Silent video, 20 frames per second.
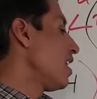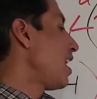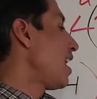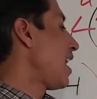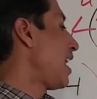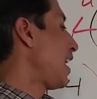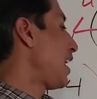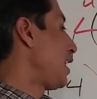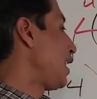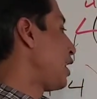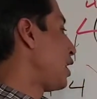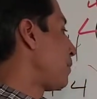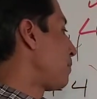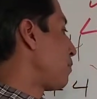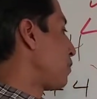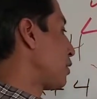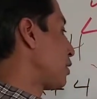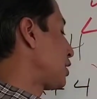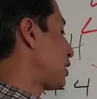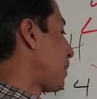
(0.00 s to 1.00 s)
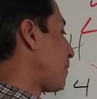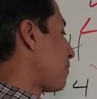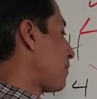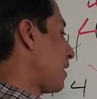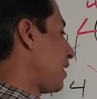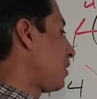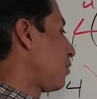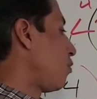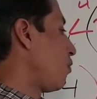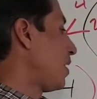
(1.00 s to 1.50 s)
I end up with
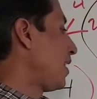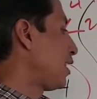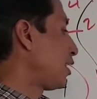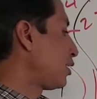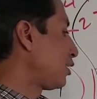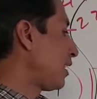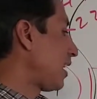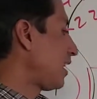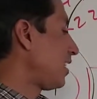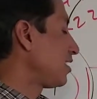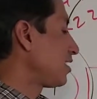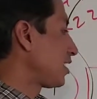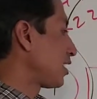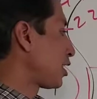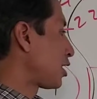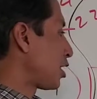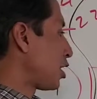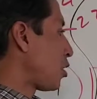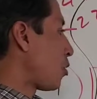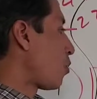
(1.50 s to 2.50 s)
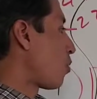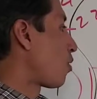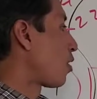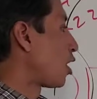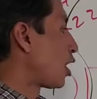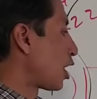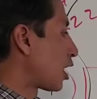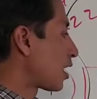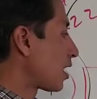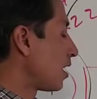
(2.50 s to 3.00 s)
something weird that isn't going to
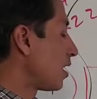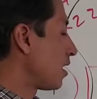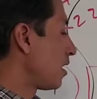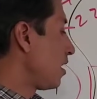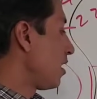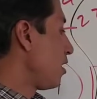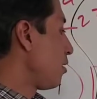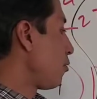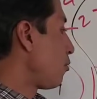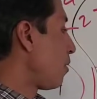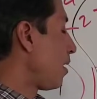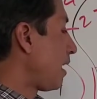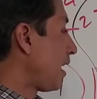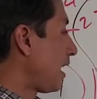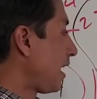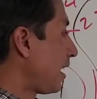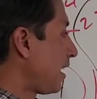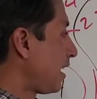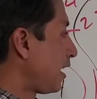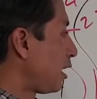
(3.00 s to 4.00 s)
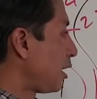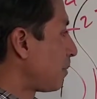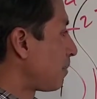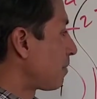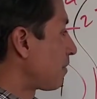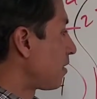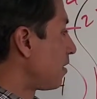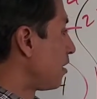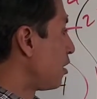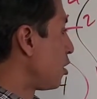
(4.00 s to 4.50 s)
work when I end
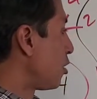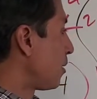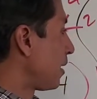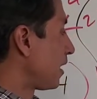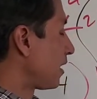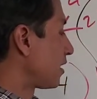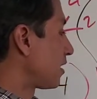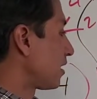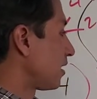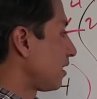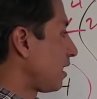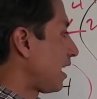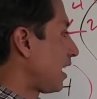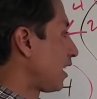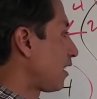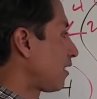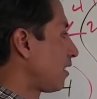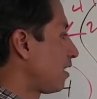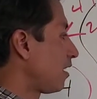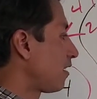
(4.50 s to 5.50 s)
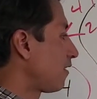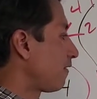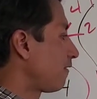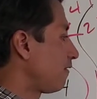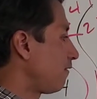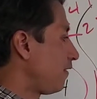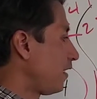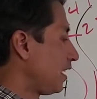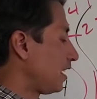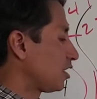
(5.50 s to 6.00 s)
up going to
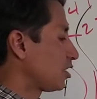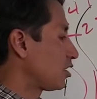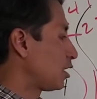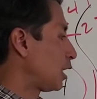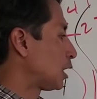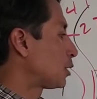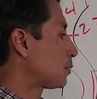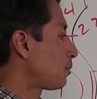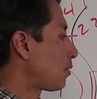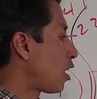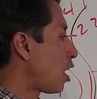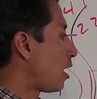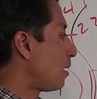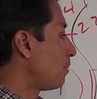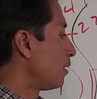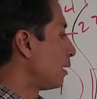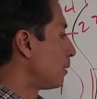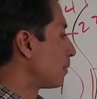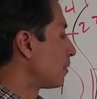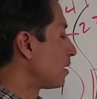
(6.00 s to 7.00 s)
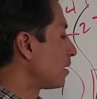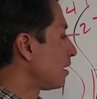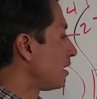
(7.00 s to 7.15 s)
finish this problem.